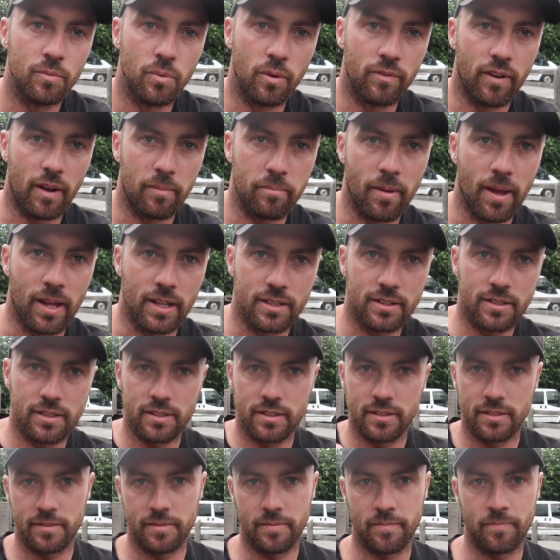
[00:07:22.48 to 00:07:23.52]
With like
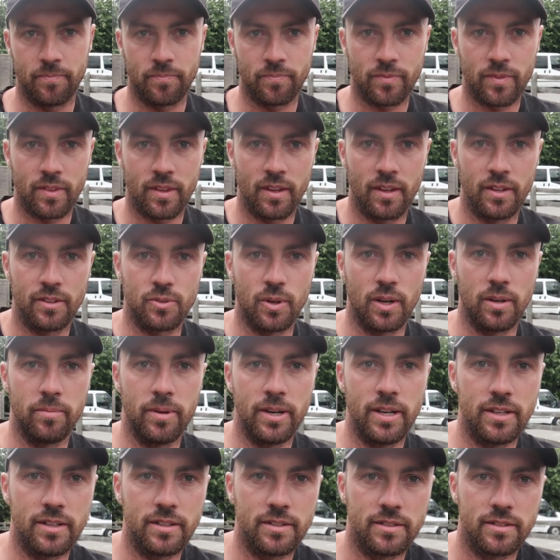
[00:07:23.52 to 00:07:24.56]
beds. 20
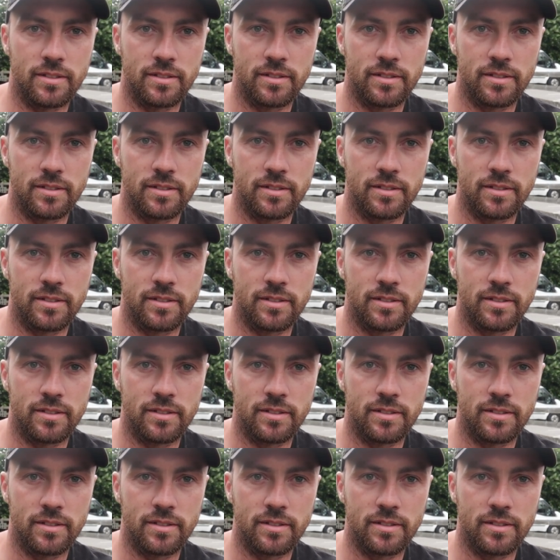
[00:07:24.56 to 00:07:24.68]
million?